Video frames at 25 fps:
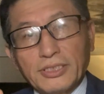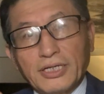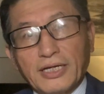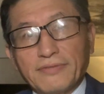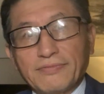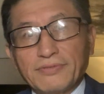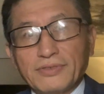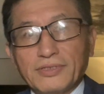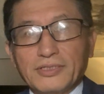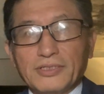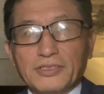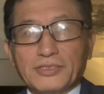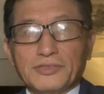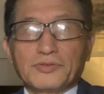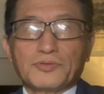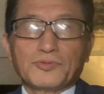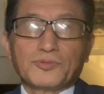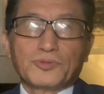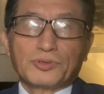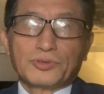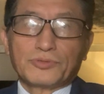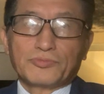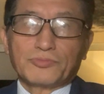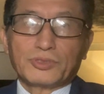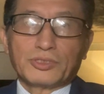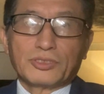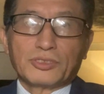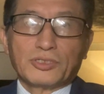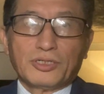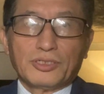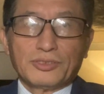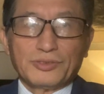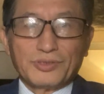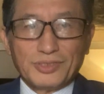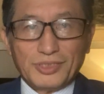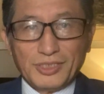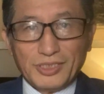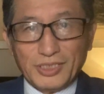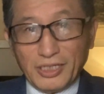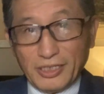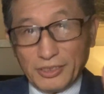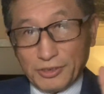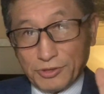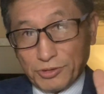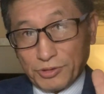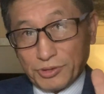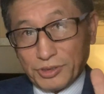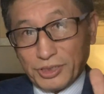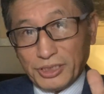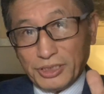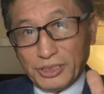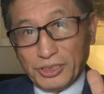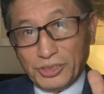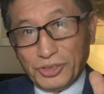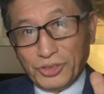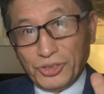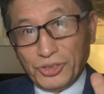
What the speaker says: have what we call gantry,